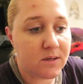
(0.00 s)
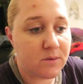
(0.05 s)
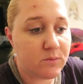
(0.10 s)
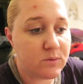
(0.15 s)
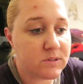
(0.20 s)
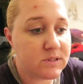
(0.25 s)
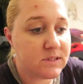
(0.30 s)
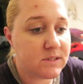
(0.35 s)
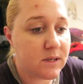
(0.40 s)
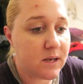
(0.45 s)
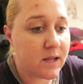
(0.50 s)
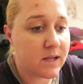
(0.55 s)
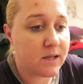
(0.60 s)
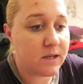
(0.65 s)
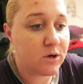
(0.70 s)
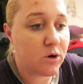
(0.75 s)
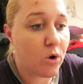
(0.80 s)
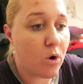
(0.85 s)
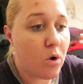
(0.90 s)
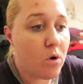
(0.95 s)
It was
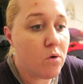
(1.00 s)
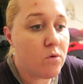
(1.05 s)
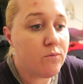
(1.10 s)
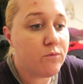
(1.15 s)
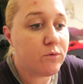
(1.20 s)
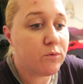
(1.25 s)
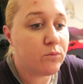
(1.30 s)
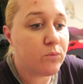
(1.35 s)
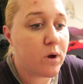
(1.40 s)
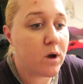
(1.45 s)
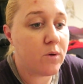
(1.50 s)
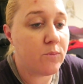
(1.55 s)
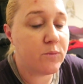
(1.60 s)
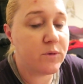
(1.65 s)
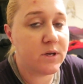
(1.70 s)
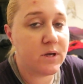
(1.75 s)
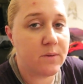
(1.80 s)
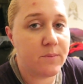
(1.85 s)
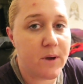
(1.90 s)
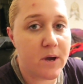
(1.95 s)
like an
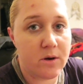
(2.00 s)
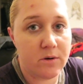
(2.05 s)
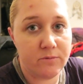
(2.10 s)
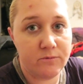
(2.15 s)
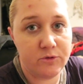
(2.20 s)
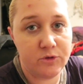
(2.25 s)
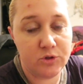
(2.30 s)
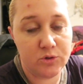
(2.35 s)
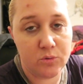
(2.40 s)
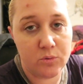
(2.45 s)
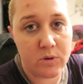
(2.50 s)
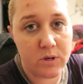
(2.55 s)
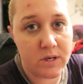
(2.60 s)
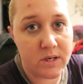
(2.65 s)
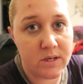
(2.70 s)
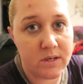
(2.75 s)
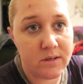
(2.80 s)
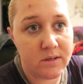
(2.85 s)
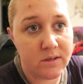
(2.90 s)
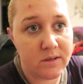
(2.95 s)
overwhelming amount of
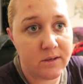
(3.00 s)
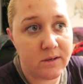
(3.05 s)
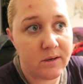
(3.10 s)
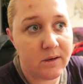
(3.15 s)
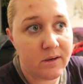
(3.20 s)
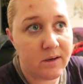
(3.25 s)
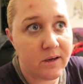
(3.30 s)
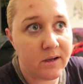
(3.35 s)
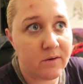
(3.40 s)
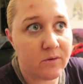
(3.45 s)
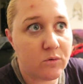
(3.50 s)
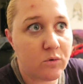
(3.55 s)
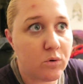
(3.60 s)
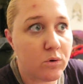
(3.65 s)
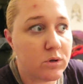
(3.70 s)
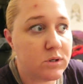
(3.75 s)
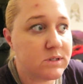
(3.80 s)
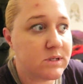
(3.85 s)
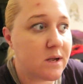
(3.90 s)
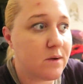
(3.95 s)
joy. And of
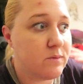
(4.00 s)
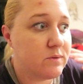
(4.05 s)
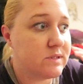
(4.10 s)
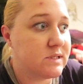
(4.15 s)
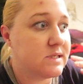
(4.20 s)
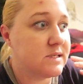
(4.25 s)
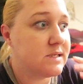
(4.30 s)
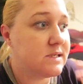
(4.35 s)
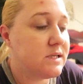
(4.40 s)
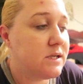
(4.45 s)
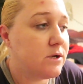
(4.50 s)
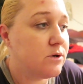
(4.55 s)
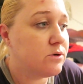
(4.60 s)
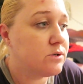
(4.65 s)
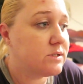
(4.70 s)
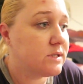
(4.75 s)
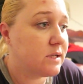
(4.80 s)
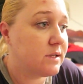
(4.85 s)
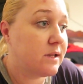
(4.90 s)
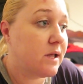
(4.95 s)
course, I was in
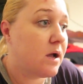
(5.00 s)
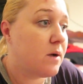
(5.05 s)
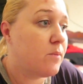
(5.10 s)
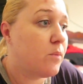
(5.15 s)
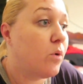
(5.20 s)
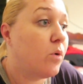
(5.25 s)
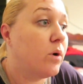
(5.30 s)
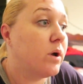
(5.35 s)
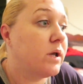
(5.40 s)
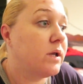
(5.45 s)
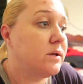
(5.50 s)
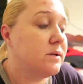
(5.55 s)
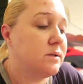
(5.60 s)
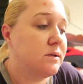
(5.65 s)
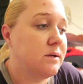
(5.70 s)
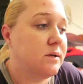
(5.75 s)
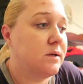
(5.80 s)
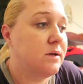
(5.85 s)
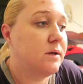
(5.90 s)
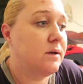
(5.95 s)
tears at that point
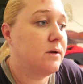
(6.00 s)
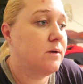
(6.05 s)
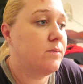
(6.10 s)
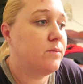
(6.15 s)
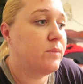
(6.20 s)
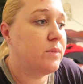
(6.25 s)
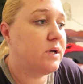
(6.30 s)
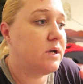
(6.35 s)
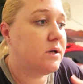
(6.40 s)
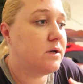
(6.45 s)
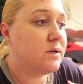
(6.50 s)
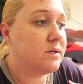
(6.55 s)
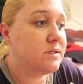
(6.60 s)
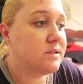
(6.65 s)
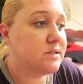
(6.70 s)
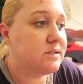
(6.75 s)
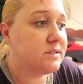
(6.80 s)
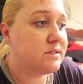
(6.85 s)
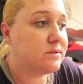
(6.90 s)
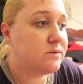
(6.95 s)

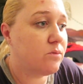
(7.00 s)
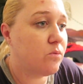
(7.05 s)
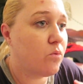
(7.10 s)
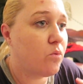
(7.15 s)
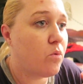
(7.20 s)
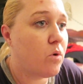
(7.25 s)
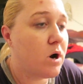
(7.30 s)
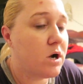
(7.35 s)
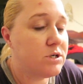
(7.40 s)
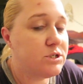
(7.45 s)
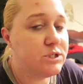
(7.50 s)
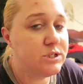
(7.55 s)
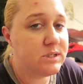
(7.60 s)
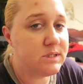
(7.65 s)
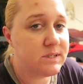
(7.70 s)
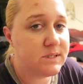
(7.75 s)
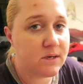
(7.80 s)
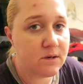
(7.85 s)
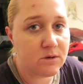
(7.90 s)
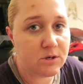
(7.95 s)
because
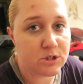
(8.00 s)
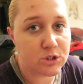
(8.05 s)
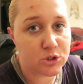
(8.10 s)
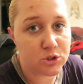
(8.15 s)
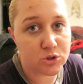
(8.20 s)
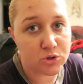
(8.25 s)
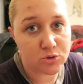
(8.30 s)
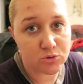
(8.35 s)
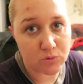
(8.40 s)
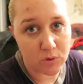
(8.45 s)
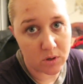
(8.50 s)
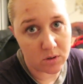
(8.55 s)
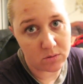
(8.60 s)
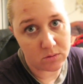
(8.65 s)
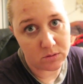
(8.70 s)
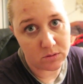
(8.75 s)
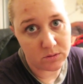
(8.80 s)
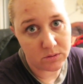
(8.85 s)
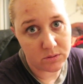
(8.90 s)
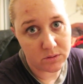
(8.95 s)
watching Sarah
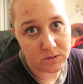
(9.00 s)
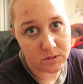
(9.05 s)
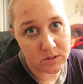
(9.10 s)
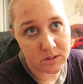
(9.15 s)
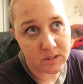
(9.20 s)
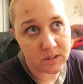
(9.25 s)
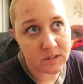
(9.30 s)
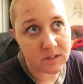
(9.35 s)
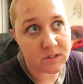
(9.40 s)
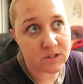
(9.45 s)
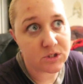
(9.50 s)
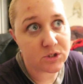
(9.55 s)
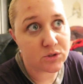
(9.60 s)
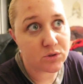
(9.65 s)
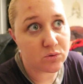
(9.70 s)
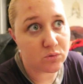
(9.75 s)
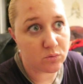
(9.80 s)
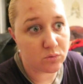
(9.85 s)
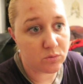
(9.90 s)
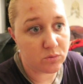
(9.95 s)
struggle in
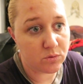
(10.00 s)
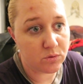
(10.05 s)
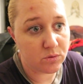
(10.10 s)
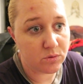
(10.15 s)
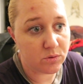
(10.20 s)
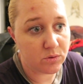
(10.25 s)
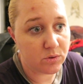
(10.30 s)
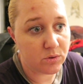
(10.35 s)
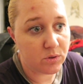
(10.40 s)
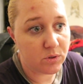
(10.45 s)
school,